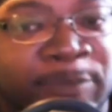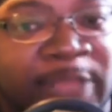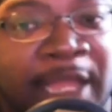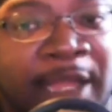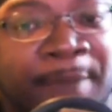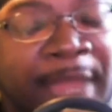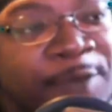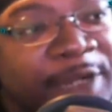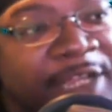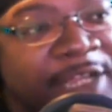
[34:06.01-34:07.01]
I
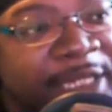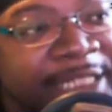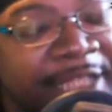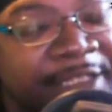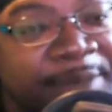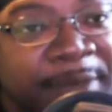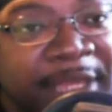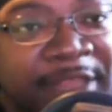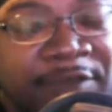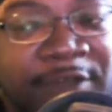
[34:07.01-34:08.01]
want to give a big shout out to my
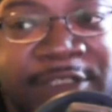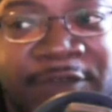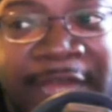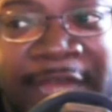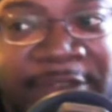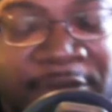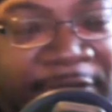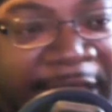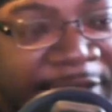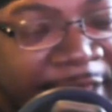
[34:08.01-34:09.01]
man, the Voice 2525.